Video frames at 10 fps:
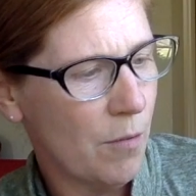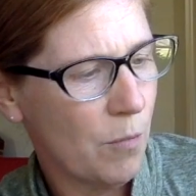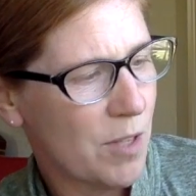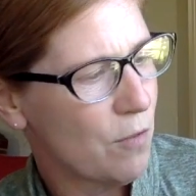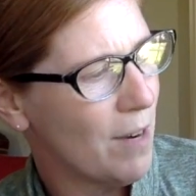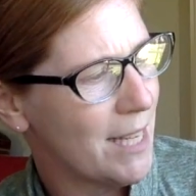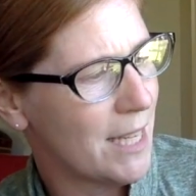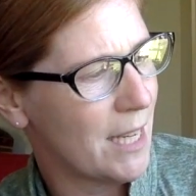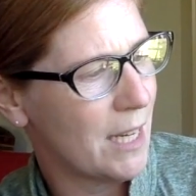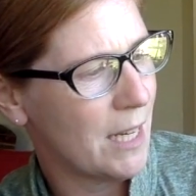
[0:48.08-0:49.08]
was
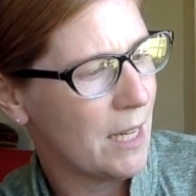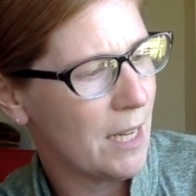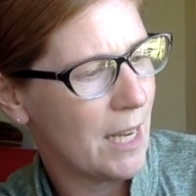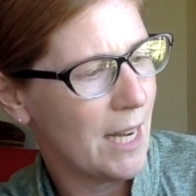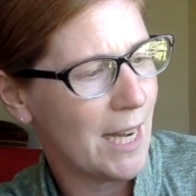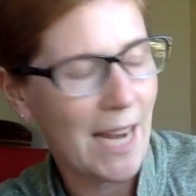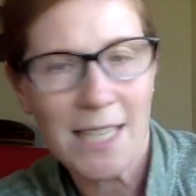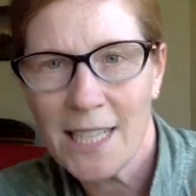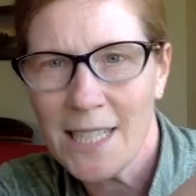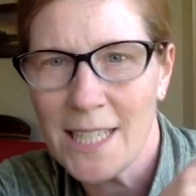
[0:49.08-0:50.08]
written in
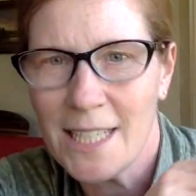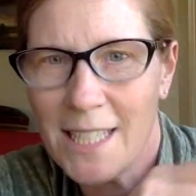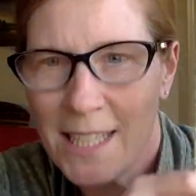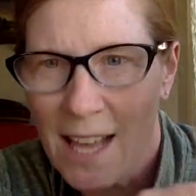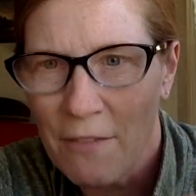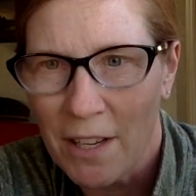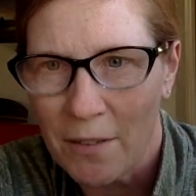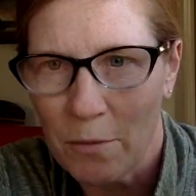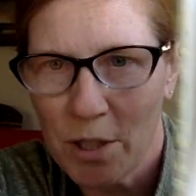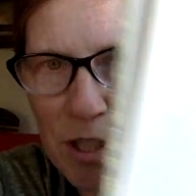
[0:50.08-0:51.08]

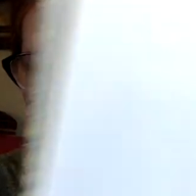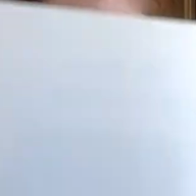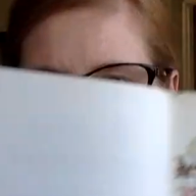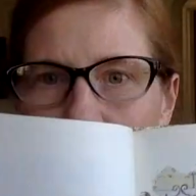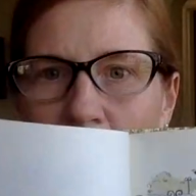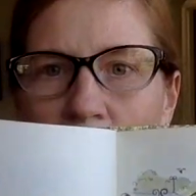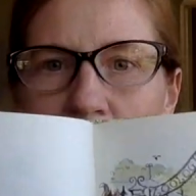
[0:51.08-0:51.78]
1967, which is a really long